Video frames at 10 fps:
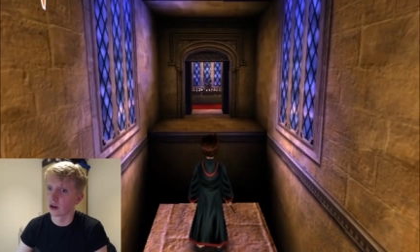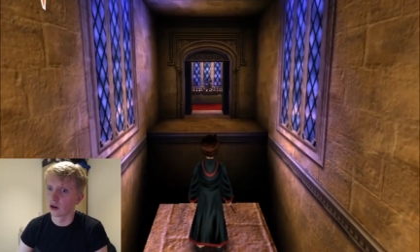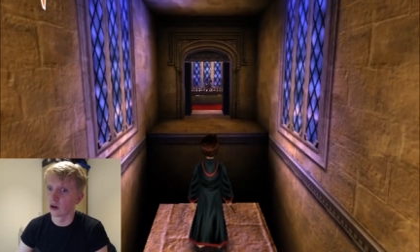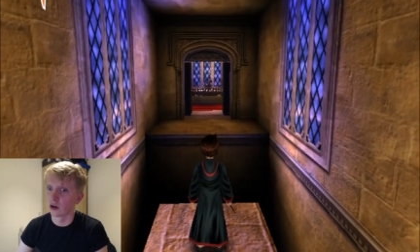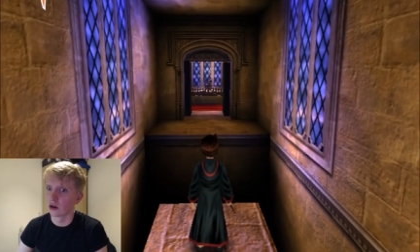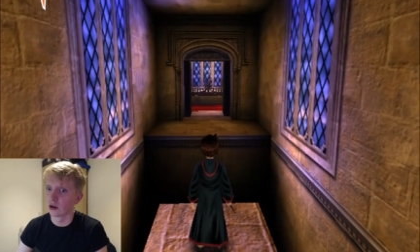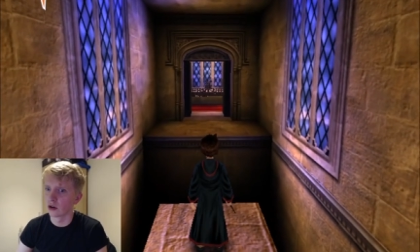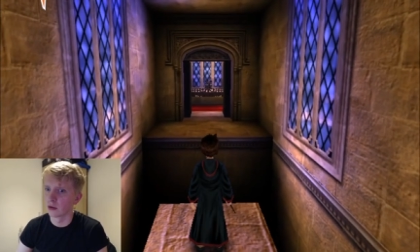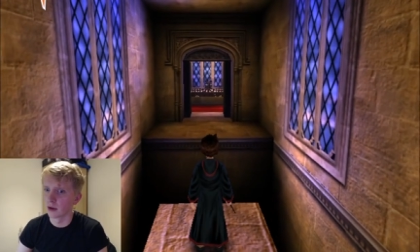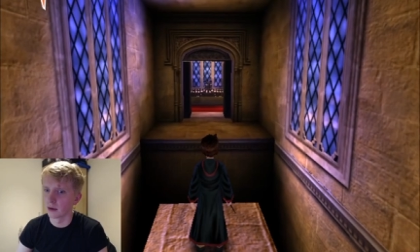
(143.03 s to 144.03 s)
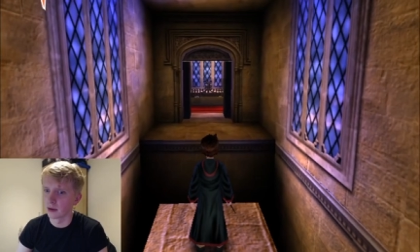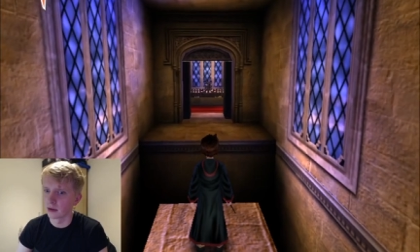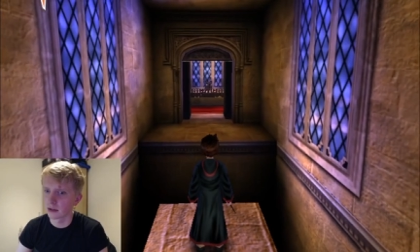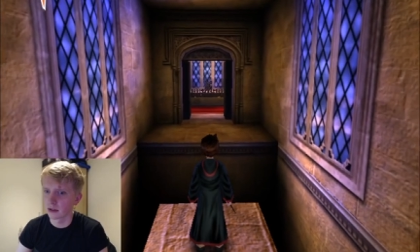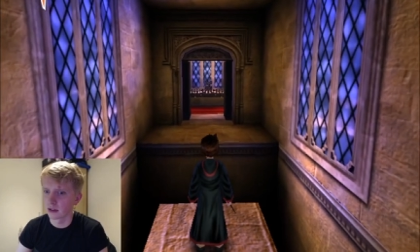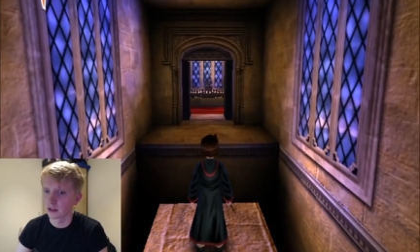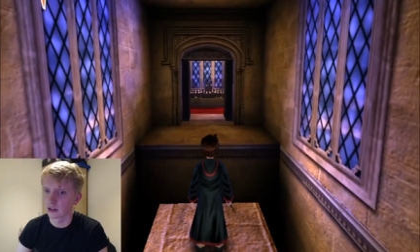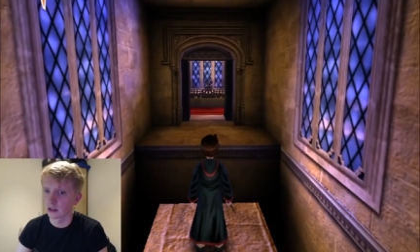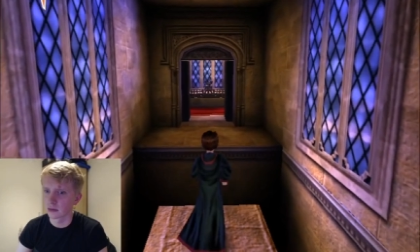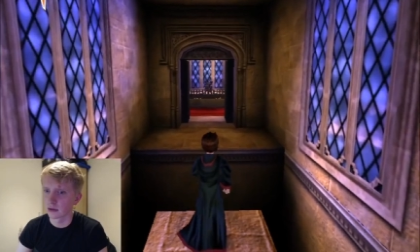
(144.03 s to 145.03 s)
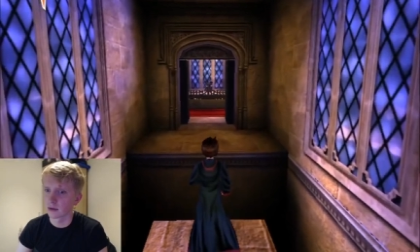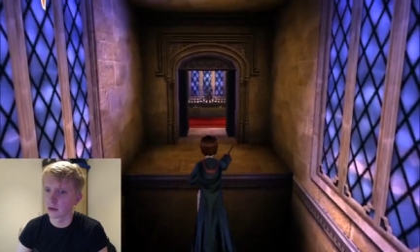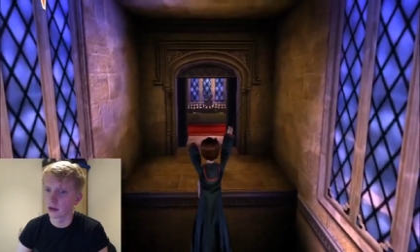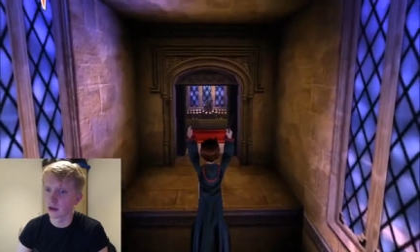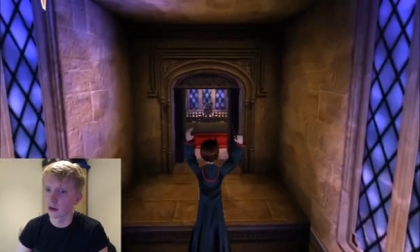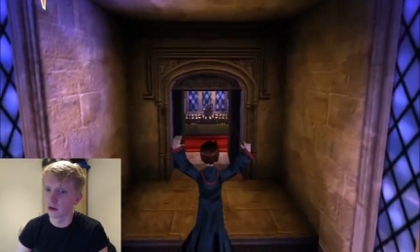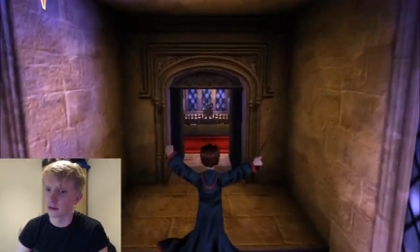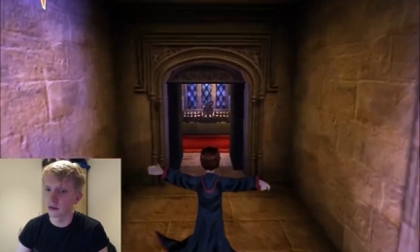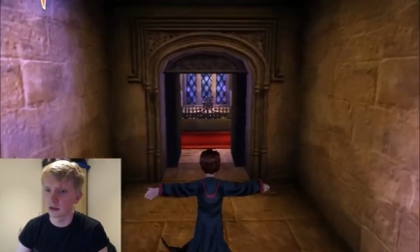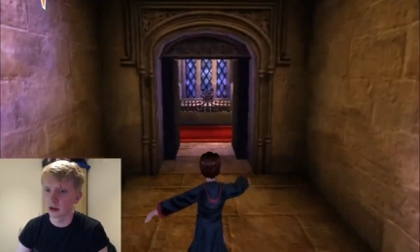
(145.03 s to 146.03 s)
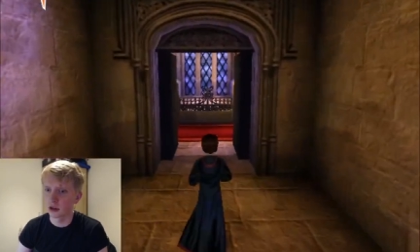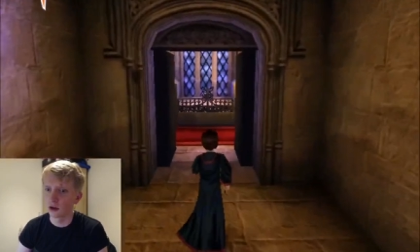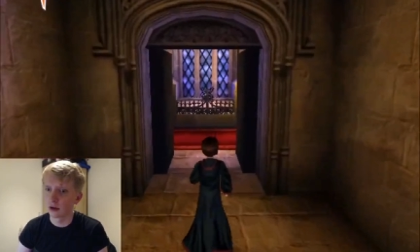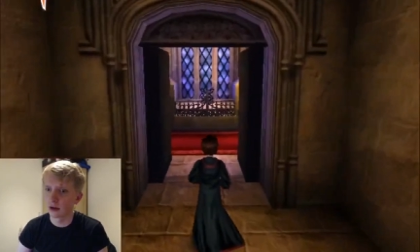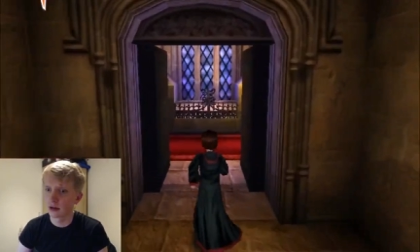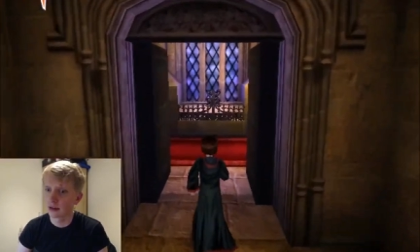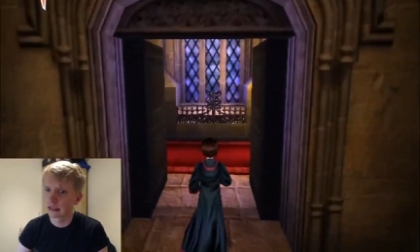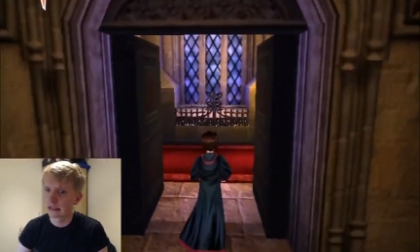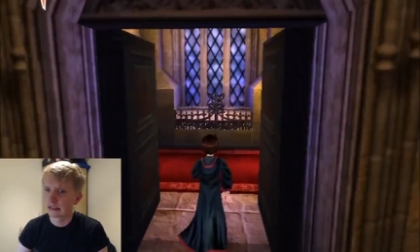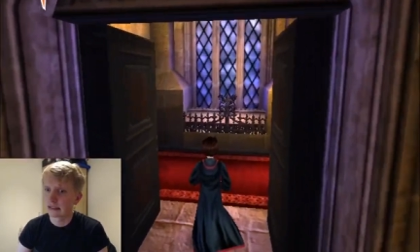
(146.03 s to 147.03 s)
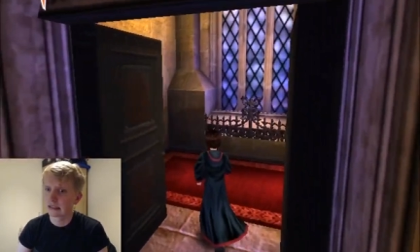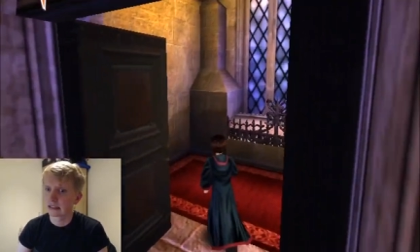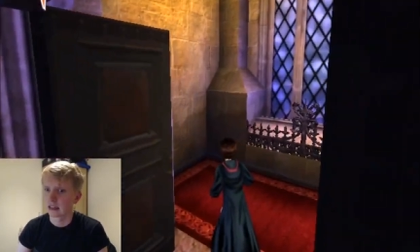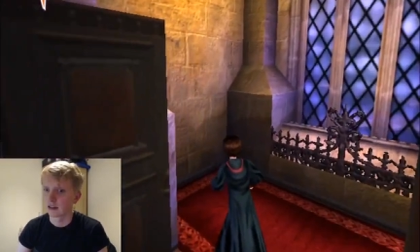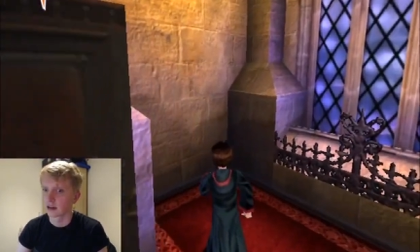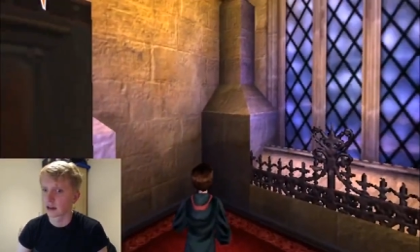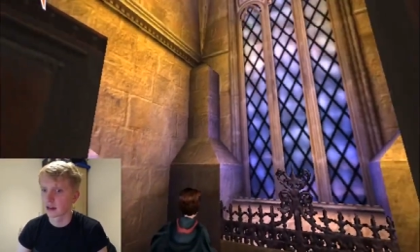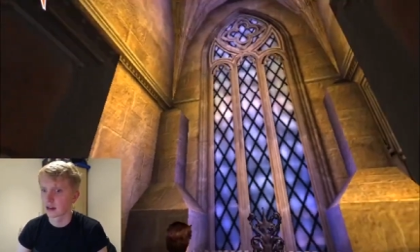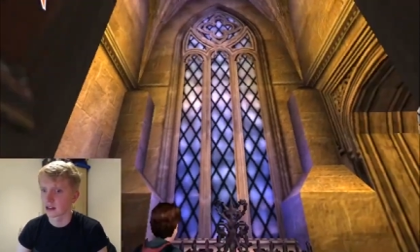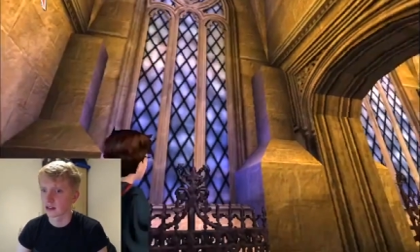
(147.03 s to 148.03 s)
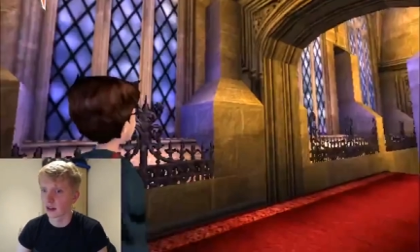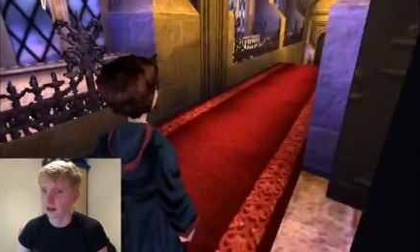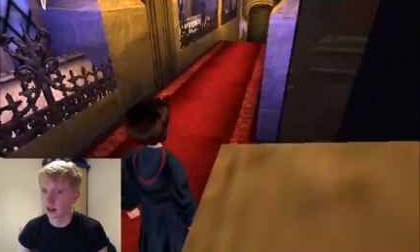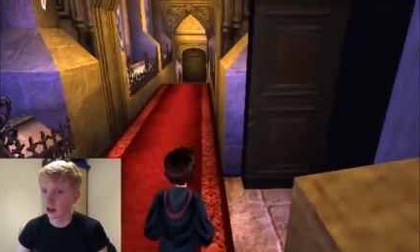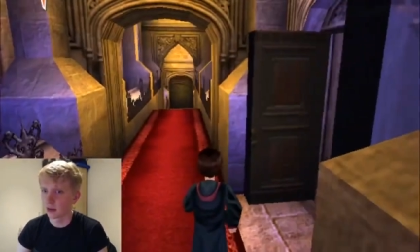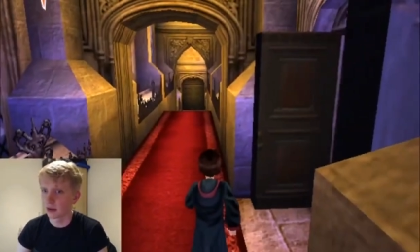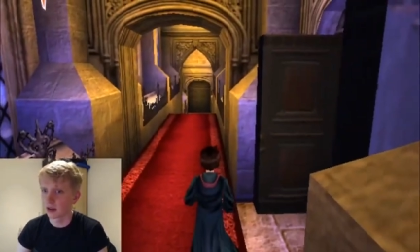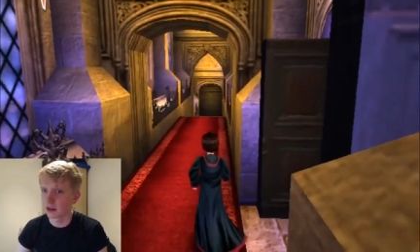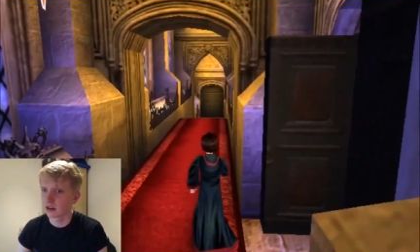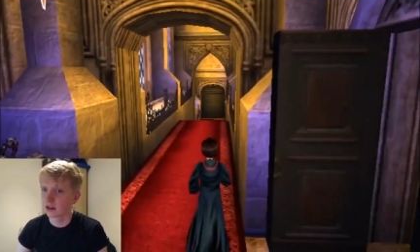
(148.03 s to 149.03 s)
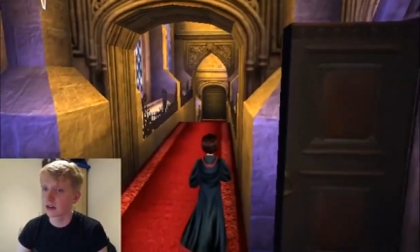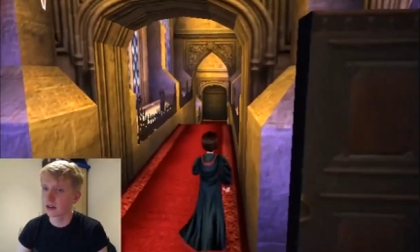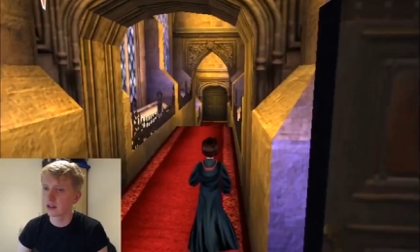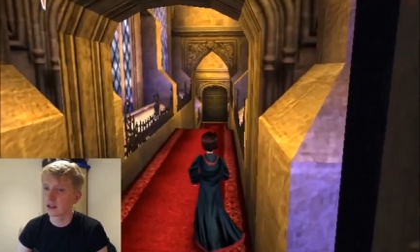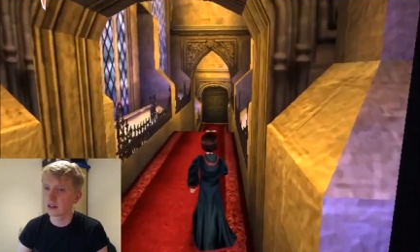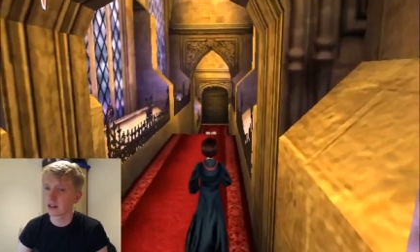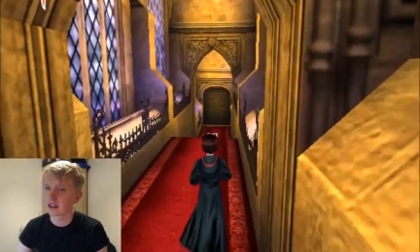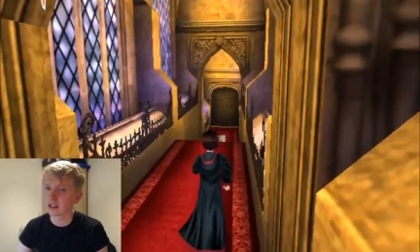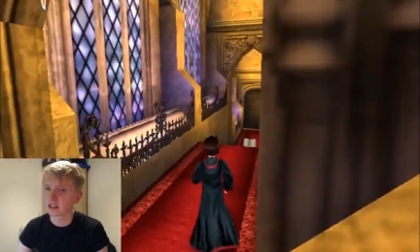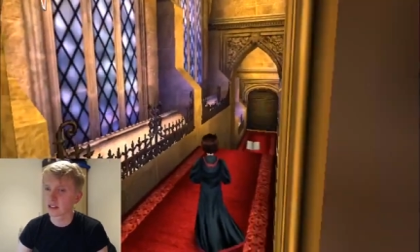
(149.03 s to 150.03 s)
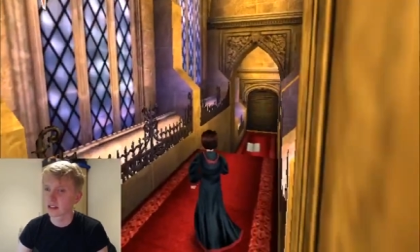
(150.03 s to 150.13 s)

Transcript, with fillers: Oh, baby. This is the bit with the gnomes. I know it. I recognize the red carpet. Oh, it is.